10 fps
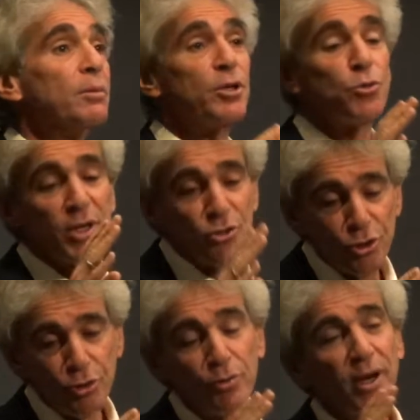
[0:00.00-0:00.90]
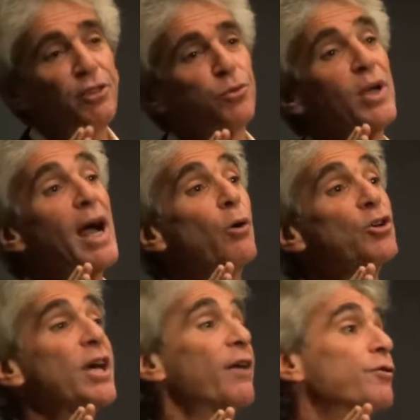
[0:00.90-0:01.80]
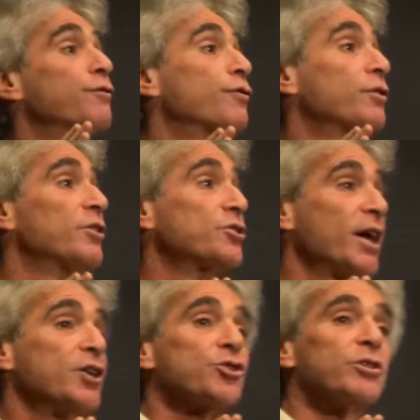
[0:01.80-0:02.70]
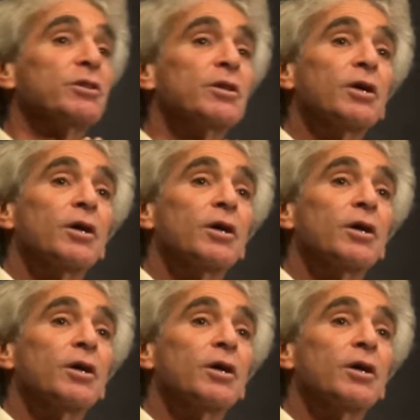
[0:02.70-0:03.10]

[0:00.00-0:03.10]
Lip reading: between 2 and 3 hours after fertilization,